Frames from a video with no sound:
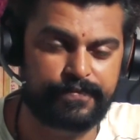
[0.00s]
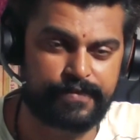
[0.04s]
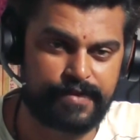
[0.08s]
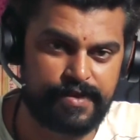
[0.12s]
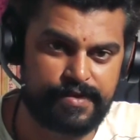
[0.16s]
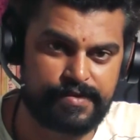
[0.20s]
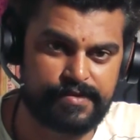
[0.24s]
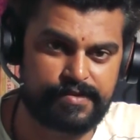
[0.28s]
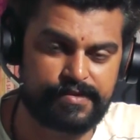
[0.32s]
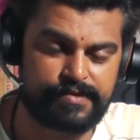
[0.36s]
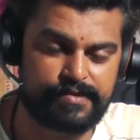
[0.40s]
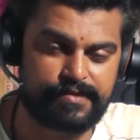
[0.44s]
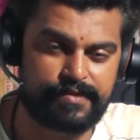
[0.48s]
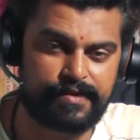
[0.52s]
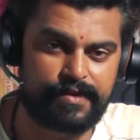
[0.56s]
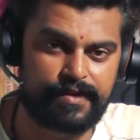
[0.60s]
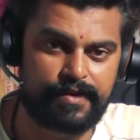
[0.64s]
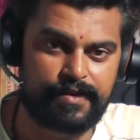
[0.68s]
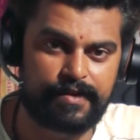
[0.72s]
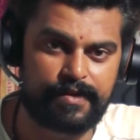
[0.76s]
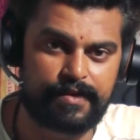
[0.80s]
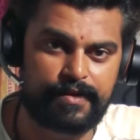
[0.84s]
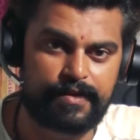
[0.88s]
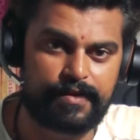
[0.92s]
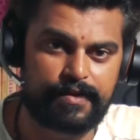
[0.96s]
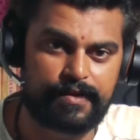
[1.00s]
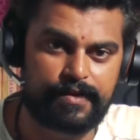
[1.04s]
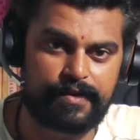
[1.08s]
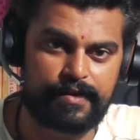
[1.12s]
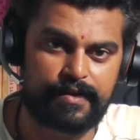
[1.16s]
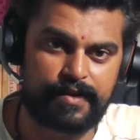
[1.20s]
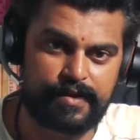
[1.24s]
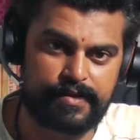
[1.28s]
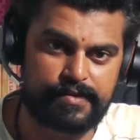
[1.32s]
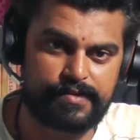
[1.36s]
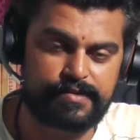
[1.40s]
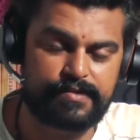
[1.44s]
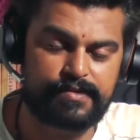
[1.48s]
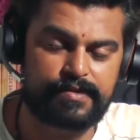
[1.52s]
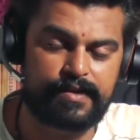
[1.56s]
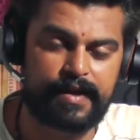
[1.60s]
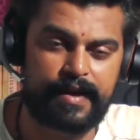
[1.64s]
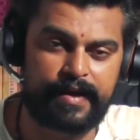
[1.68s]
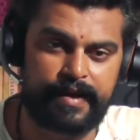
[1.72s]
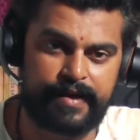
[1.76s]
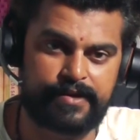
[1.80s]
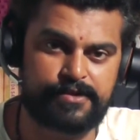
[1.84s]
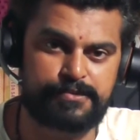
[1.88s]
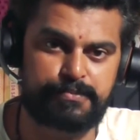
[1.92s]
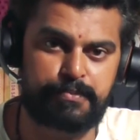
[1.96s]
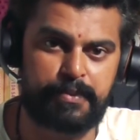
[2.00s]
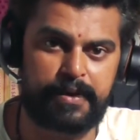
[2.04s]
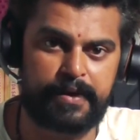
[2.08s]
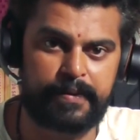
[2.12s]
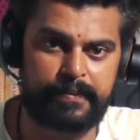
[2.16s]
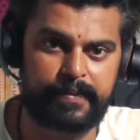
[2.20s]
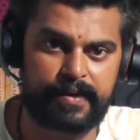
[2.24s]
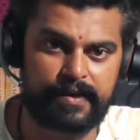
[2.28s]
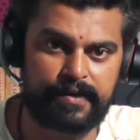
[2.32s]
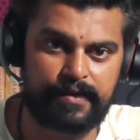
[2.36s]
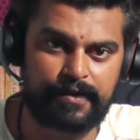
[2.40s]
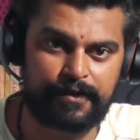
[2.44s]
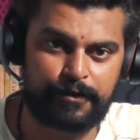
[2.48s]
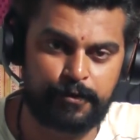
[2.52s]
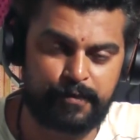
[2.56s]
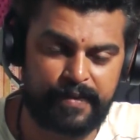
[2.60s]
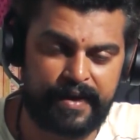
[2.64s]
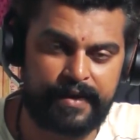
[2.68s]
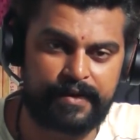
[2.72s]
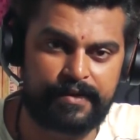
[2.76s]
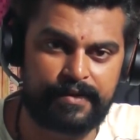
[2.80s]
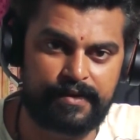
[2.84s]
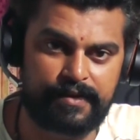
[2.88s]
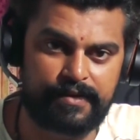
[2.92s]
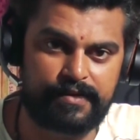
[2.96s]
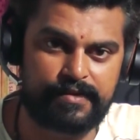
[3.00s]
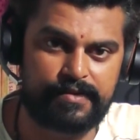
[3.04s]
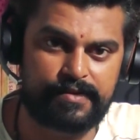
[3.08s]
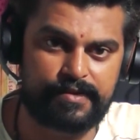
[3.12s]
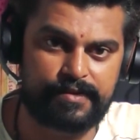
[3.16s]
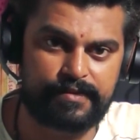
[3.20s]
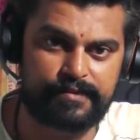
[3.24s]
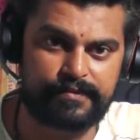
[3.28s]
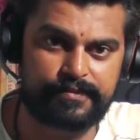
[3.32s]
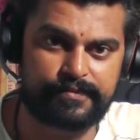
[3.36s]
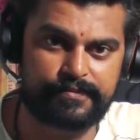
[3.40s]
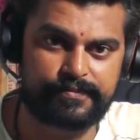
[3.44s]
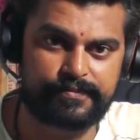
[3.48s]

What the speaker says: This is an experiment humanity